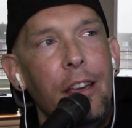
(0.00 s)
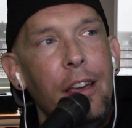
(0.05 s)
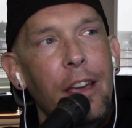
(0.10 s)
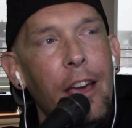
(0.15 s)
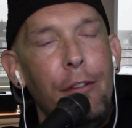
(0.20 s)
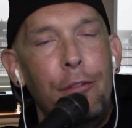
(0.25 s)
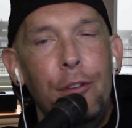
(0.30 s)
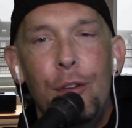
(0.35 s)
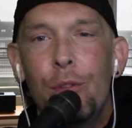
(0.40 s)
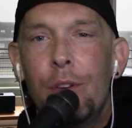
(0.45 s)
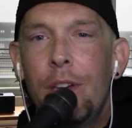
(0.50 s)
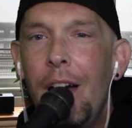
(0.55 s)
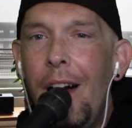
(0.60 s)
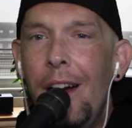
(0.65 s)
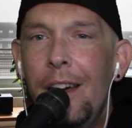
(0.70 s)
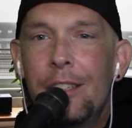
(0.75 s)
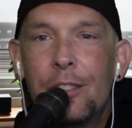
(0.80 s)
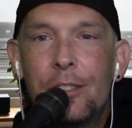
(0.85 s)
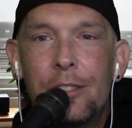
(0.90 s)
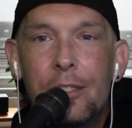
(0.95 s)
Have you
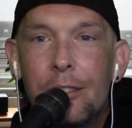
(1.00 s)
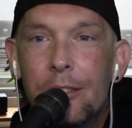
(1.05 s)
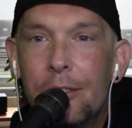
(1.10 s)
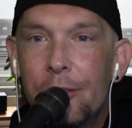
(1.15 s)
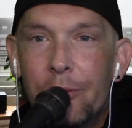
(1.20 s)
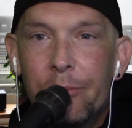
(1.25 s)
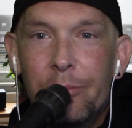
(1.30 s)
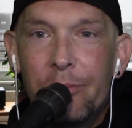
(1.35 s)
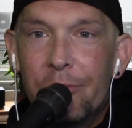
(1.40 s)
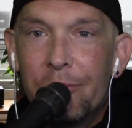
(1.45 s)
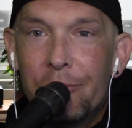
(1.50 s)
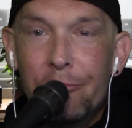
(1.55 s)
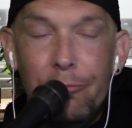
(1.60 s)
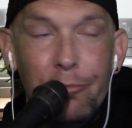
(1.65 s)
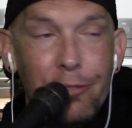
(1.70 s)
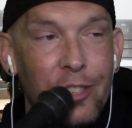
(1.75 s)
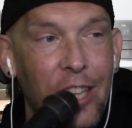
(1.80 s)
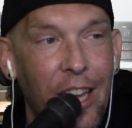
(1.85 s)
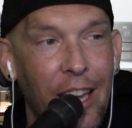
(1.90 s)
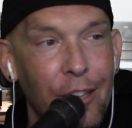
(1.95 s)
guys
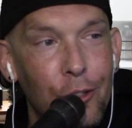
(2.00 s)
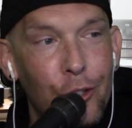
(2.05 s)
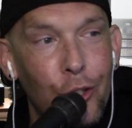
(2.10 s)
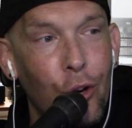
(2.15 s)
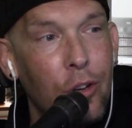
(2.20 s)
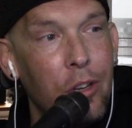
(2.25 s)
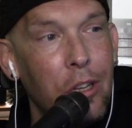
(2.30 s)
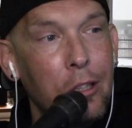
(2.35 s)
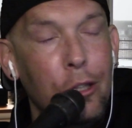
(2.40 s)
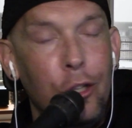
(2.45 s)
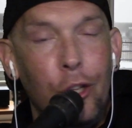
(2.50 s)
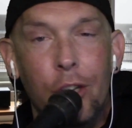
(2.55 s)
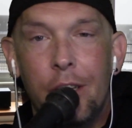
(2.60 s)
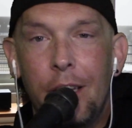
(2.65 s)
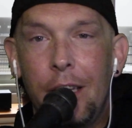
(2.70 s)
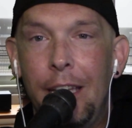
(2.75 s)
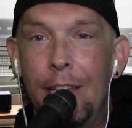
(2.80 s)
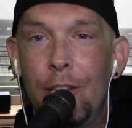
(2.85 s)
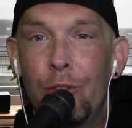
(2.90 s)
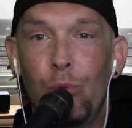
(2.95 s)
took a look
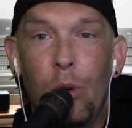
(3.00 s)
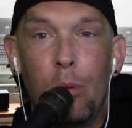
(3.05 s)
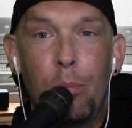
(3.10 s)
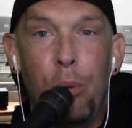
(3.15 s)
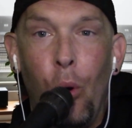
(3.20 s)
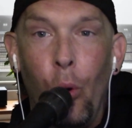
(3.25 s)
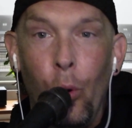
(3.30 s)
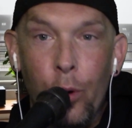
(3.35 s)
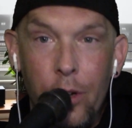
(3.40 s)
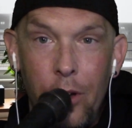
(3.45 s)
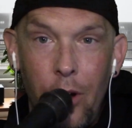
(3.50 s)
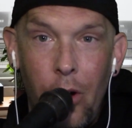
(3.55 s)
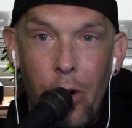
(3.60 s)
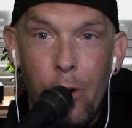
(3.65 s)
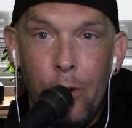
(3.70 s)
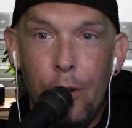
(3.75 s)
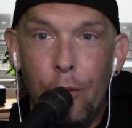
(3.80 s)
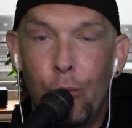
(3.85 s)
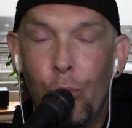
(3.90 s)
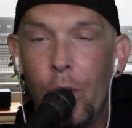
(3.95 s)
at his report
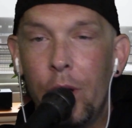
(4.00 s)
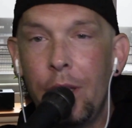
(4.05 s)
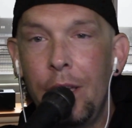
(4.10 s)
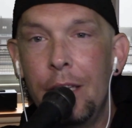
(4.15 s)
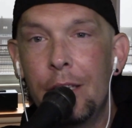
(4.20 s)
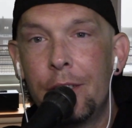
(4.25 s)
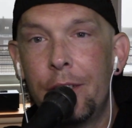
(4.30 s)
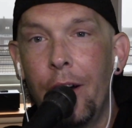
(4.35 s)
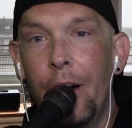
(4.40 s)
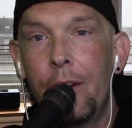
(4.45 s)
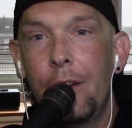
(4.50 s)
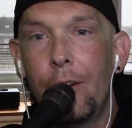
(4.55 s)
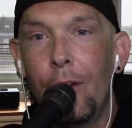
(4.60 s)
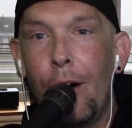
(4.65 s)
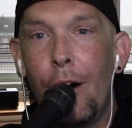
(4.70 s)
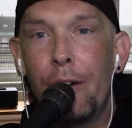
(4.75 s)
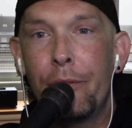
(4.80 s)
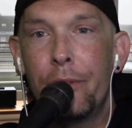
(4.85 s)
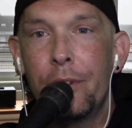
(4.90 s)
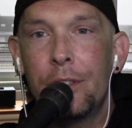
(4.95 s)
card of what he's done in
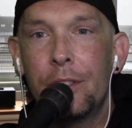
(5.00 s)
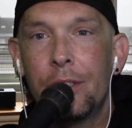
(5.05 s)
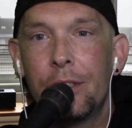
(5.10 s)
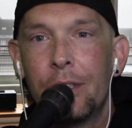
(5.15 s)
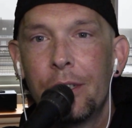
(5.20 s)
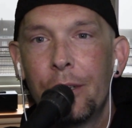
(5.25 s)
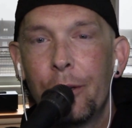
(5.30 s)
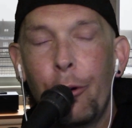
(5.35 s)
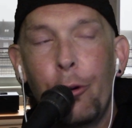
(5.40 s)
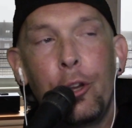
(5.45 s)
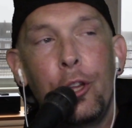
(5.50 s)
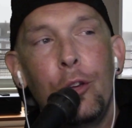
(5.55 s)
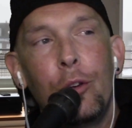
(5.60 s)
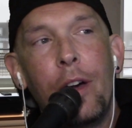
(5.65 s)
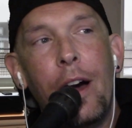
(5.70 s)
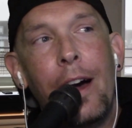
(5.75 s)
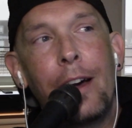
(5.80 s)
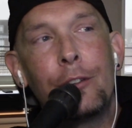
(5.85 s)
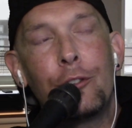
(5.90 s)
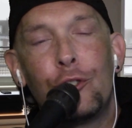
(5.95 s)
office? Or do you
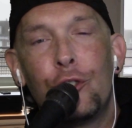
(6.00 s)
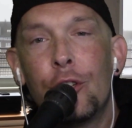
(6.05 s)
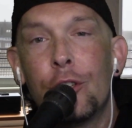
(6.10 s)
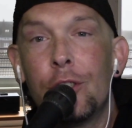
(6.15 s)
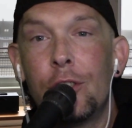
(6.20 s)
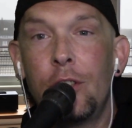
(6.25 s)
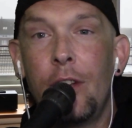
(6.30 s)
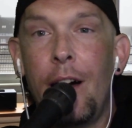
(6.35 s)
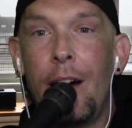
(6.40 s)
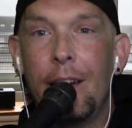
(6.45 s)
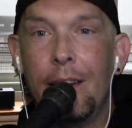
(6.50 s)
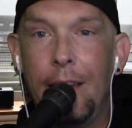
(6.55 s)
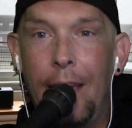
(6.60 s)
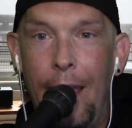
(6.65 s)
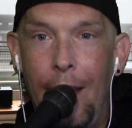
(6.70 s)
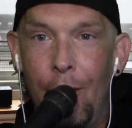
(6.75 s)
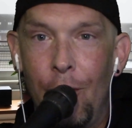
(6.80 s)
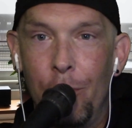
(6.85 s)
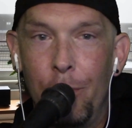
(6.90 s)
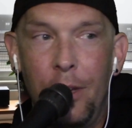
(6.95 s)
guys just not
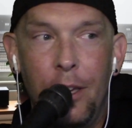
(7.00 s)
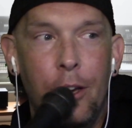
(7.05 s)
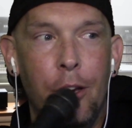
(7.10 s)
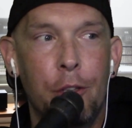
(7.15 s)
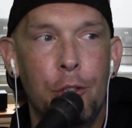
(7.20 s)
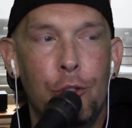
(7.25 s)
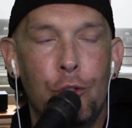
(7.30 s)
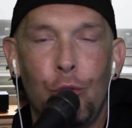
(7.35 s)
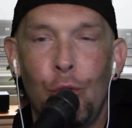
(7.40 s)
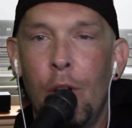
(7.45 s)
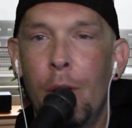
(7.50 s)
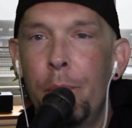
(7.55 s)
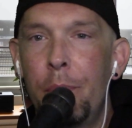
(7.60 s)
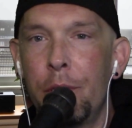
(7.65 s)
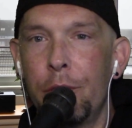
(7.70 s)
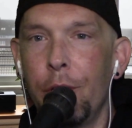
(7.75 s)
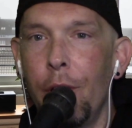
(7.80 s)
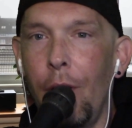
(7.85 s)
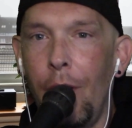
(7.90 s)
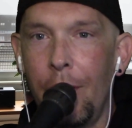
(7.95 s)
care because Trump
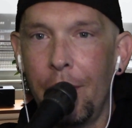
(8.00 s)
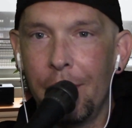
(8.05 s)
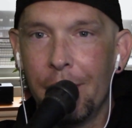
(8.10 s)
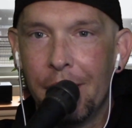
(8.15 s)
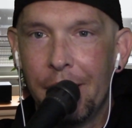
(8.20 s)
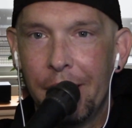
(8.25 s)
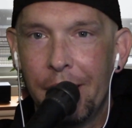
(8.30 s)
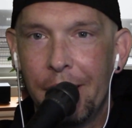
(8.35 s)
is gone?